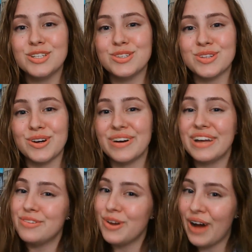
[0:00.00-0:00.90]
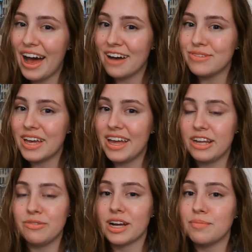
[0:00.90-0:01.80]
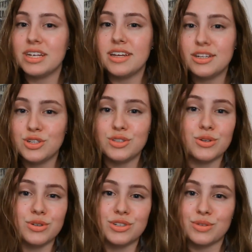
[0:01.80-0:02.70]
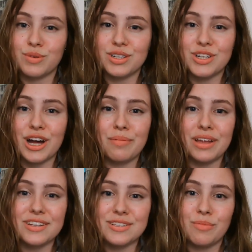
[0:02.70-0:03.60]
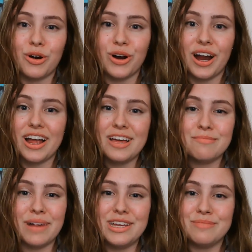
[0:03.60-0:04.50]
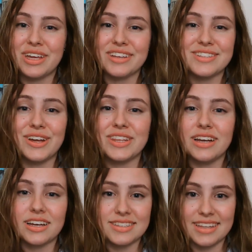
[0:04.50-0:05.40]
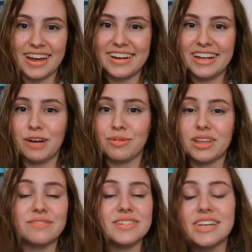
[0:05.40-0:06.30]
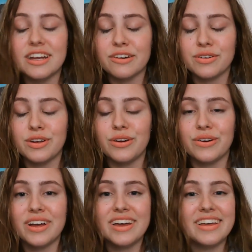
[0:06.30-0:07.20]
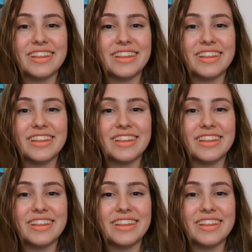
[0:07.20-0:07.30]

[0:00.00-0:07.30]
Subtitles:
So if you have any recommendations or just want to talk about this more, my email's on the next slide, and I would love to hear from you.